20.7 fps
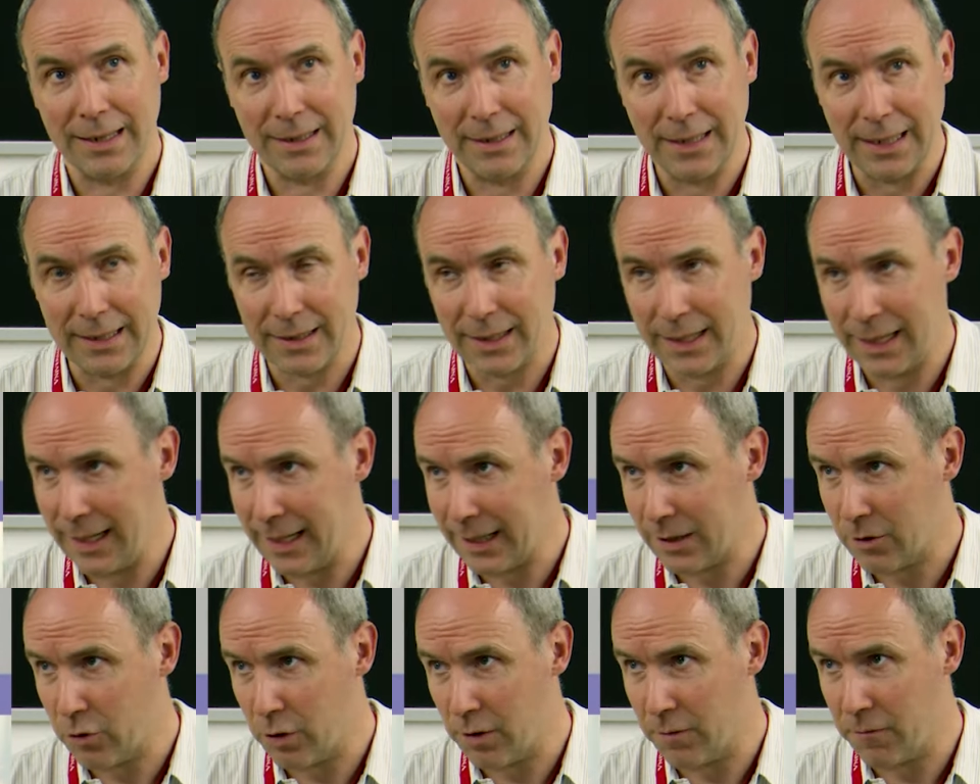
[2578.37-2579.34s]
that
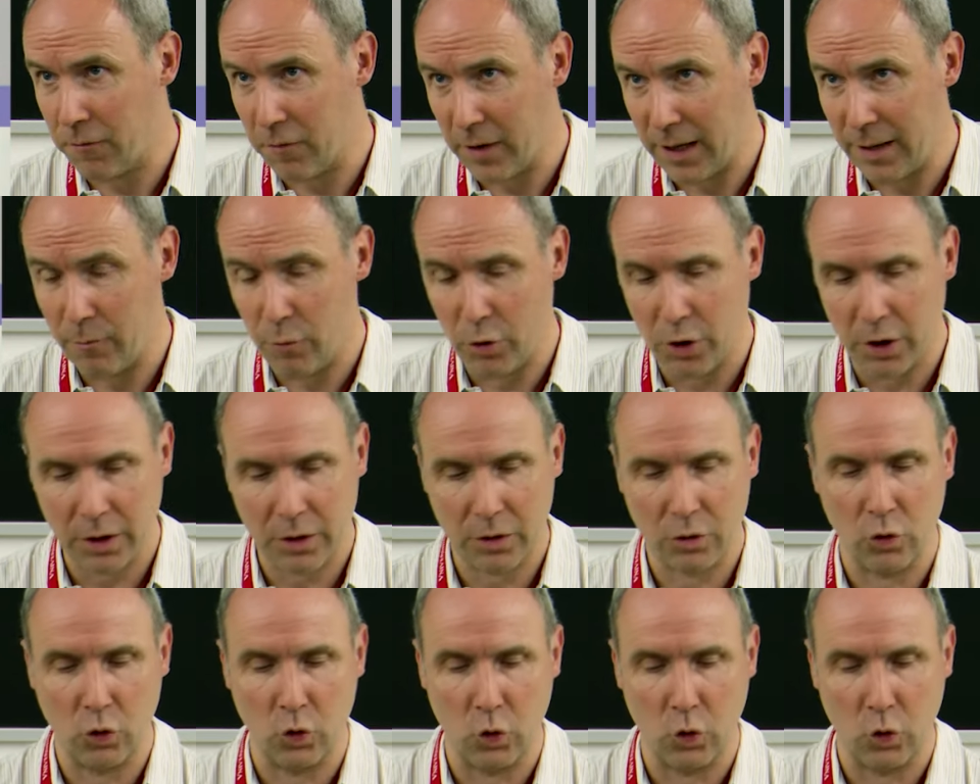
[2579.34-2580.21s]
Electron framework